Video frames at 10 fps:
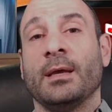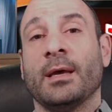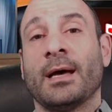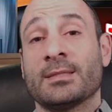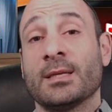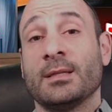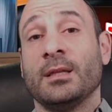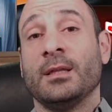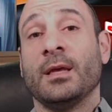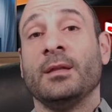asset
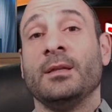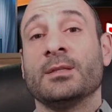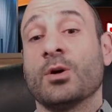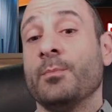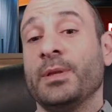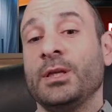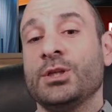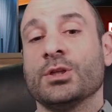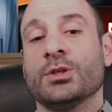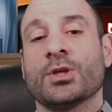in this
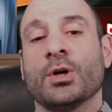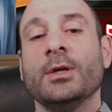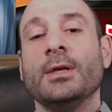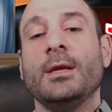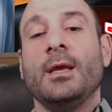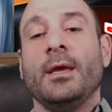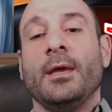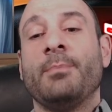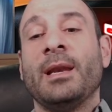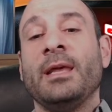competition. So he
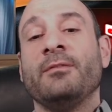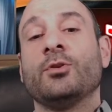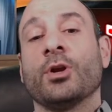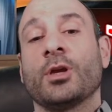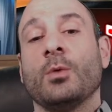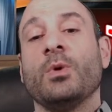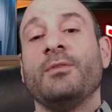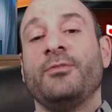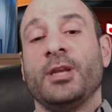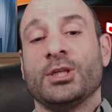believed Turkey will
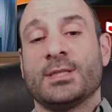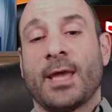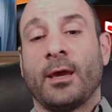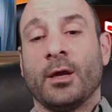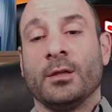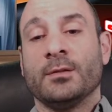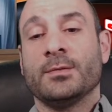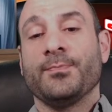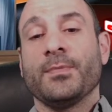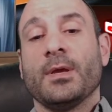finish second.
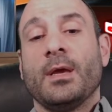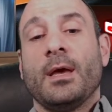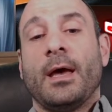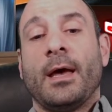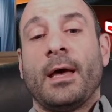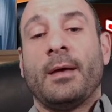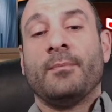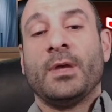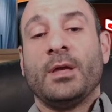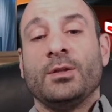
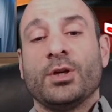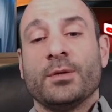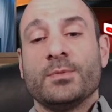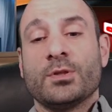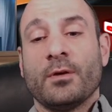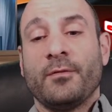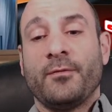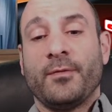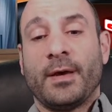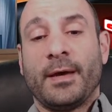In terms
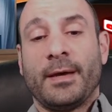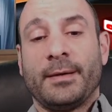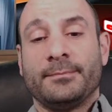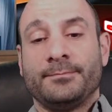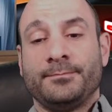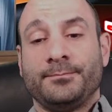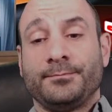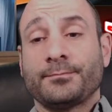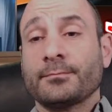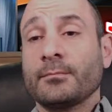of
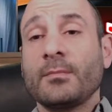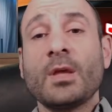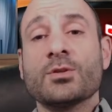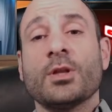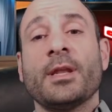so the